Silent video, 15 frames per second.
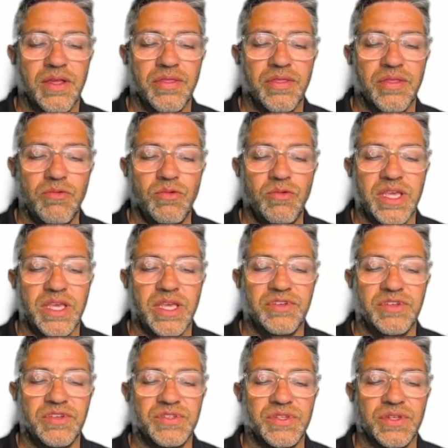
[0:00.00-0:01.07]
That will give
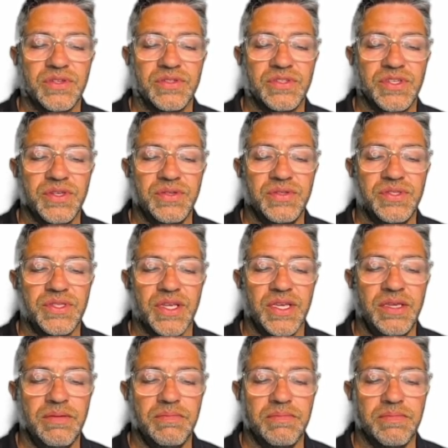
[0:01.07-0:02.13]
us
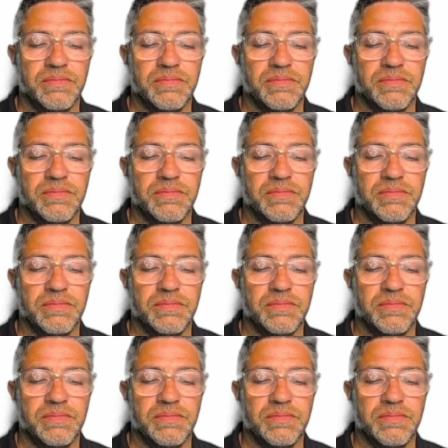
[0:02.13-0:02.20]
2c